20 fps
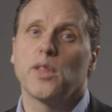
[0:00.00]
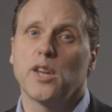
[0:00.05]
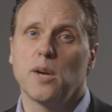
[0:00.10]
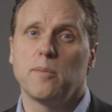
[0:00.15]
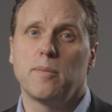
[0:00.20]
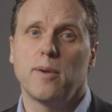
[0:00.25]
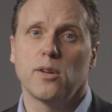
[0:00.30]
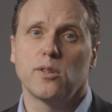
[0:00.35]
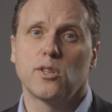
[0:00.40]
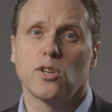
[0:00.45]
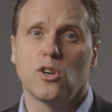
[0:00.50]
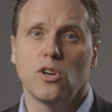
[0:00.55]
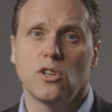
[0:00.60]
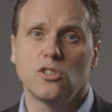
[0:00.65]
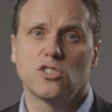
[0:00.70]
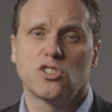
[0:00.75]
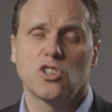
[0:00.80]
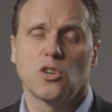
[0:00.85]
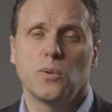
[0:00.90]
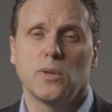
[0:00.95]
think about the
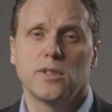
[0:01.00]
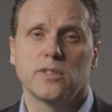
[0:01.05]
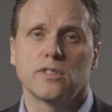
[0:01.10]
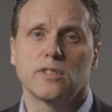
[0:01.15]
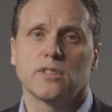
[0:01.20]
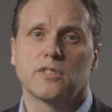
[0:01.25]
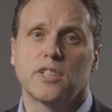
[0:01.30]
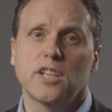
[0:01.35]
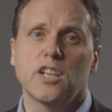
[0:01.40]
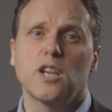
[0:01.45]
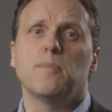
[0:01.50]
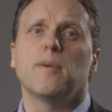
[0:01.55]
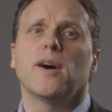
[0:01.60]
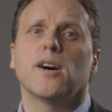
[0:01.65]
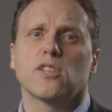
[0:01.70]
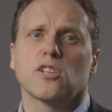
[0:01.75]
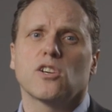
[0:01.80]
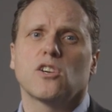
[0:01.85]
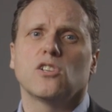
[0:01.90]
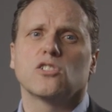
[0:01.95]
consequences. Think
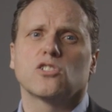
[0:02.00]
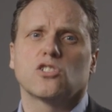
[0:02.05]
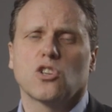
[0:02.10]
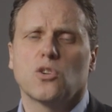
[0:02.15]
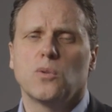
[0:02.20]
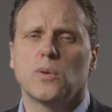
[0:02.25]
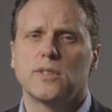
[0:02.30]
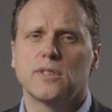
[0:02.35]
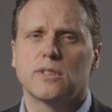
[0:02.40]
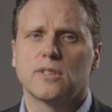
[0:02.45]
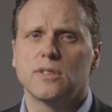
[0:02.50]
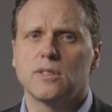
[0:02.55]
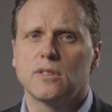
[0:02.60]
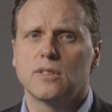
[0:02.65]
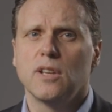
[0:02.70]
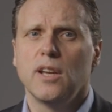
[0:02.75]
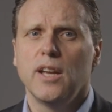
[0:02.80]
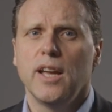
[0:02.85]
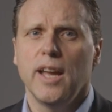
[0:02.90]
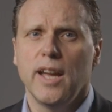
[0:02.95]
about the
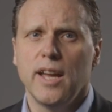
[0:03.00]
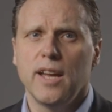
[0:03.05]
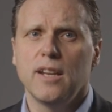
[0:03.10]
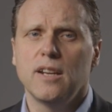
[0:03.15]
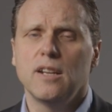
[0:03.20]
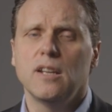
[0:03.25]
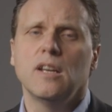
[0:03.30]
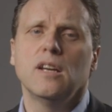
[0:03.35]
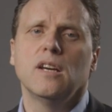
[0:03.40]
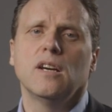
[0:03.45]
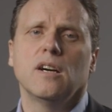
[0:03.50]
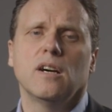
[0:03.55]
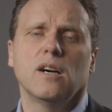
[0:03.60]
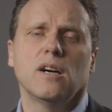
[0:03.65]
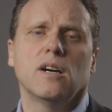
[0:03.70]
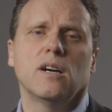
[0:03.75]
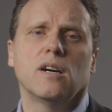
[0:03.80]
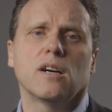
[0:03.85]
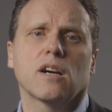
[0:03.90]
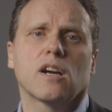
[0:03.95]
consequences in
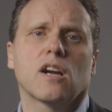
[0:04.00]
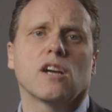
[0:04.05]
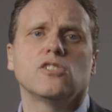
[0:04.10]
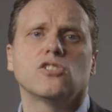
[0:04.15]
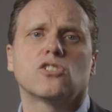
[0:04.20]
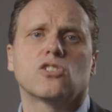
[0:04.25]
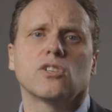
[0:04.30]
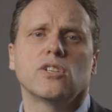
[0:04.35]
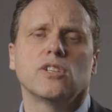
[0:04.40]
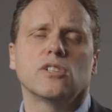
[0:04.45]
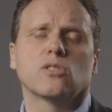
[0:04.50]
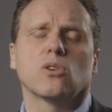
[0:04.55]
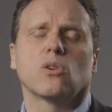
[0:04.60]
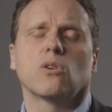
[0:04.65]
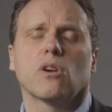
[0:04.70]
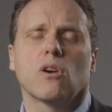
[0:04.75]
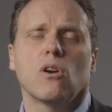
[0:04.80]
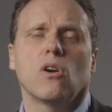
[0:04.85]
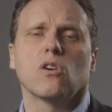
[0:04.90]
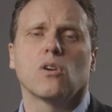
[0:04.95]
countries
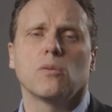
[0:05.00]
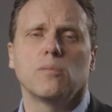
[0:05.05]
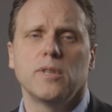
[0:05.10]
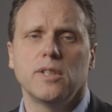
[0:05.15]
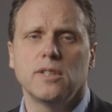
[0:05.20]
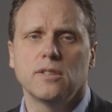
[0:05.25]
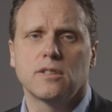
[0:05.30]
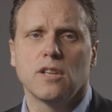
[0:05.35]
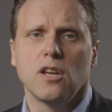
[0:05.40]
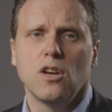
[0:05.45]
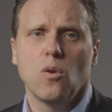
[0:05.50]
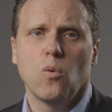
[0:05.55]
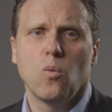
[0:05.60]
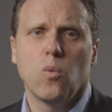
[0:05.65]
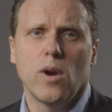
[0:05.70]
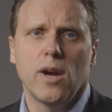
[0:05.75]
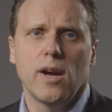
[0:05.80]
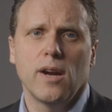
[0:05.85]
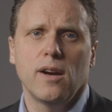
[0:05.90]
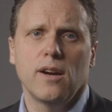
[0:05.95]
or economies
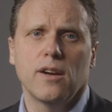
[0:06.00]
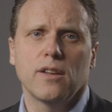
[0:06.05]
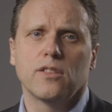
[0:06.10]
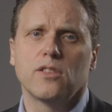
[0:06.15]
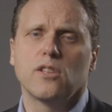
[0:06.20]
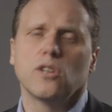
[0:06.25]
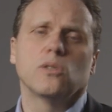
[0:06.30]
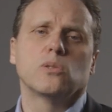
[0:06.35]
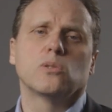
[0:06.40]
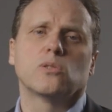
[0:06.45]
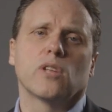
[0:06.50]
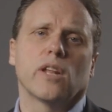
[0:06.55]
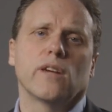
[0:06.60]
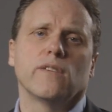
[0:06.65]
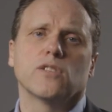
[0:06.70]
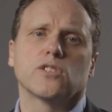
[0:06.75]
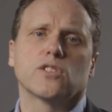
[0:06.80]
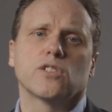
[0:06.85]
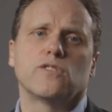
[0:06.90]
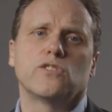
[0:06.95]
where those
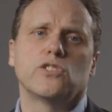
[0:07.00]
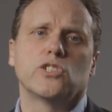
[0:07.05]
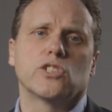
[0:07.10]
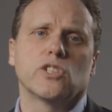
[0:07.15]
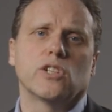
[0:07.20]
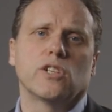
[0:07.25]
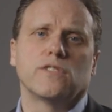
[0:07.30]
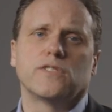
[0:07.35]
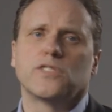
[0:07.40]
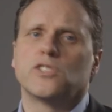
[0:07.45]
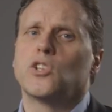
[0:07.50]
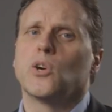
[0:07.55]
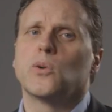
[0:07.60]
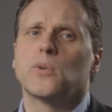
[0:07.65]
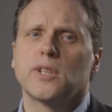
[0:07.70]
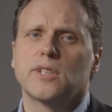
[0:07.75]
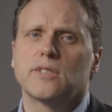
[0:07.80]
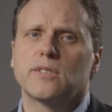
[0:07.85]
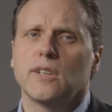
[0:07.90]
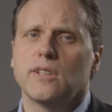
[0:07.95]
levels of reserves
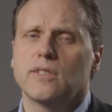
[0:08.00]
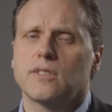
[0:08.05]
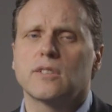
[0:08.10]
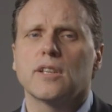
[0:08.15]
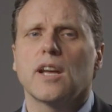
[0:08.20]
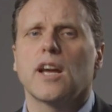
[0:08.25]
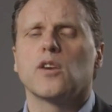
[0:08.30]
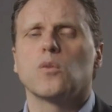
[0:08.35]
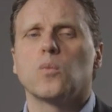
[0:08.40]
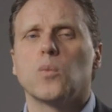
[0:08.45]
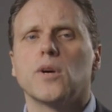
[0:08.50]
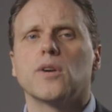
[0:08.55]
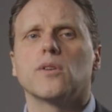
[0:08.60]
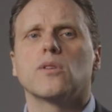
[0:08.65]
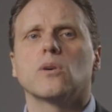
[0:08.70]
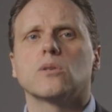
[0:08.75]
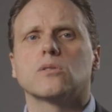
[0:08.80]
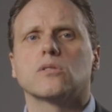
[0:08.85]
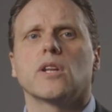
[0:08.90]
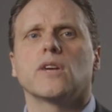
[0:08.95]
don't exist and where
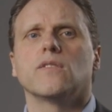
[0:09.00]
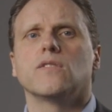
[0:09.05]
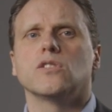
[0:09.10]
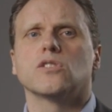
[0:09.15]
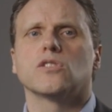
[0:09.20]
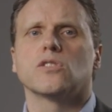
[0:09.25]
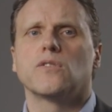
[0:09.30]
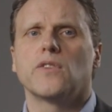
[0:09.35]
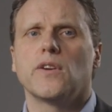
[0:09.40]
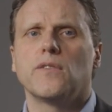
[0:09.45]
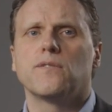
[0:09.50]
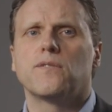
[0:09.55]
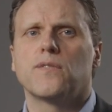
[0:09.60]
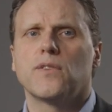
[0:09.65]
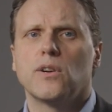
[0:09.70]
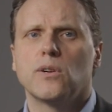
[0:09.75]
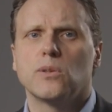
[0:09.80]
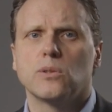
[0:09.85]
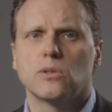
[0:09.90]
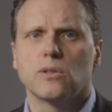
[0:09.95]
those levels of
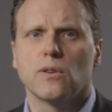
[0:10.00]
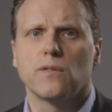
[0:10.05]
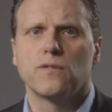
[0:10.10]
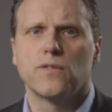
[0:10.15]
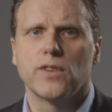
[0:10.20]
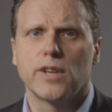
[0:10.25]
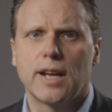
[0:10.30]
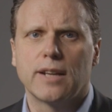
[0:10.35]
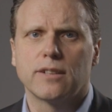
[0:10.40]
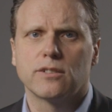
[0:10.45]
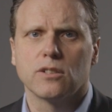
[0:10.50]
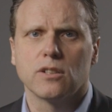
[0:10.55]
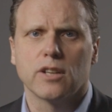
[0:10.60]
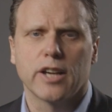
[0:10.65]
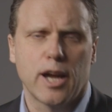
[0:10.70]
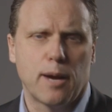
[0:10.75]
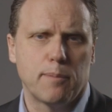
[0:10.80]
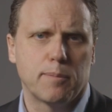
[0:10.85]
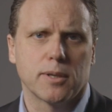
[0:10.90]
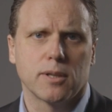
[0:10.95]
inflows of financial
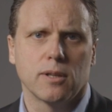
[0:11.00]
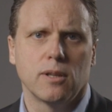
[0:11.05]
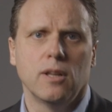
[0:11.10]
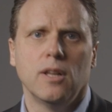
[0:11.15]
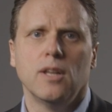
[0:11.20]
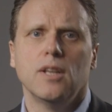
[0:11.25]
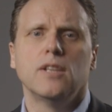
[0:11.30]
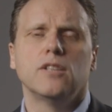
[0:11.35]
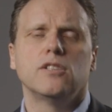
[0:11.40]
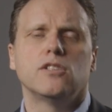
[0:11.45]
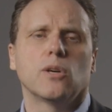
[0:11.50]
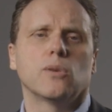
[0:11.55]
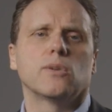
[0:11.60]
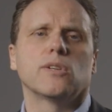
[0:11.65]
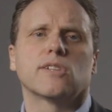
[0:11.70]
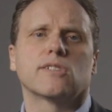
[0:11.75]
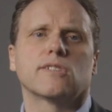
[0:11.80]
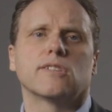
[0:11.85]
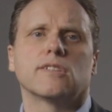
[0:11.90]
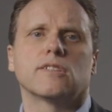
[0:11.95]
capital
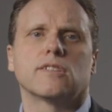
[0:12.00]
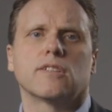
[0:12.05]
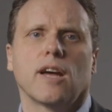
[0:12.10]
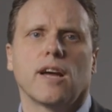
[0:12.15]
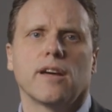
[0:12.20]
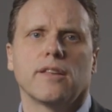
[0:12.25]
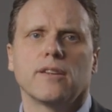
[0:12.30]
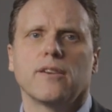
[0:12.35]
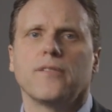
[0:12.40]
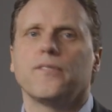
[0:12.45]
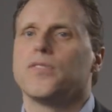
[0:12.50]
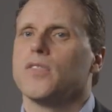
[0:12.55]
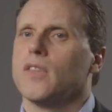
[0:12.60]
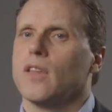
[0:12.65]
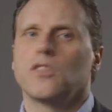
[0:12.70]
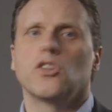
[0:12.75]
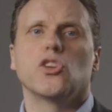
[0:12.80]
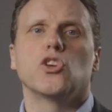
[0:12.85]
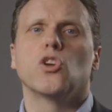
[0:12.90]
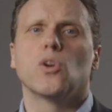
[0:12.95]
don't exist either.
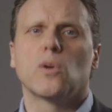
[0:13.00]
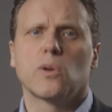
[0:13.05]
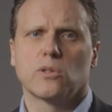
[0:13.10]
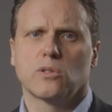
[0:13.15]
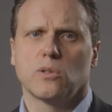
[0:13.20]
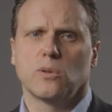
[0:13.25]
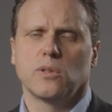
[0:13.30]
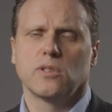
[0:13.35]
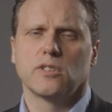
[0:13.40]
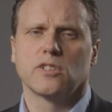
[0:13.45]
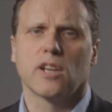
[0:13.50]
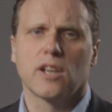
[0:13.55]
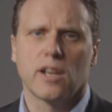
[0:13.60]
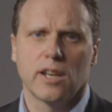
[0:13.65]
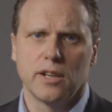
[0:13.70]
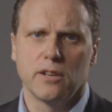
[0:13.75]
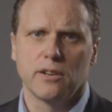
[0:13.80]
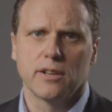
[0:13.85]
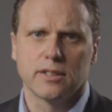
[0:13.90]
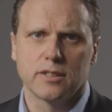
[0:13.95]
The Eurozone is a
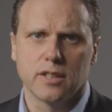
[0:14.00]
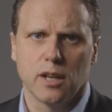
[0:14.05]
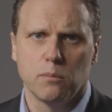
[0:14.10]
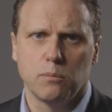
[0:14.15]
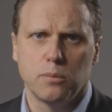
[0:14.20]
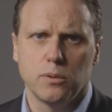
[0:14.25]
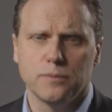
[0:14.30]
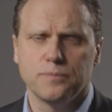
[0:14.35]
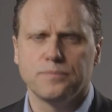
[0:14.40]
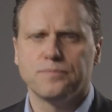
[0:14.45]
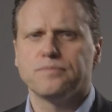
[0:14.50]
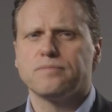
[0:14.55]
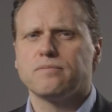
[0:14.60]
clear example.